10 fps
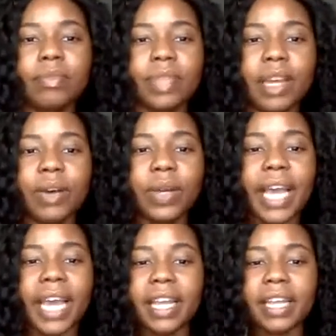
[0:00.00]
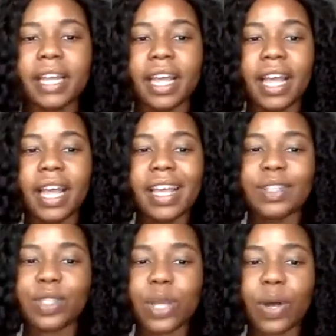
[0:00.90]
Okay,
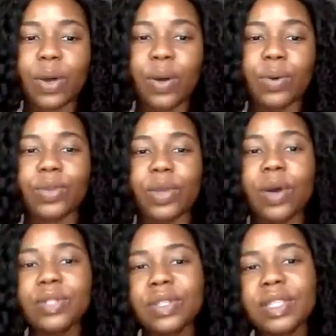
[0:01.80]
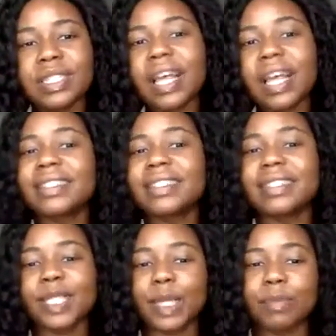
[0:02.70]
so those are the signs and
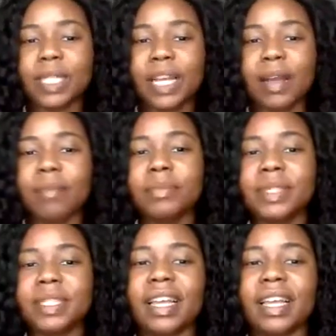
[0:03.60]
symptoms.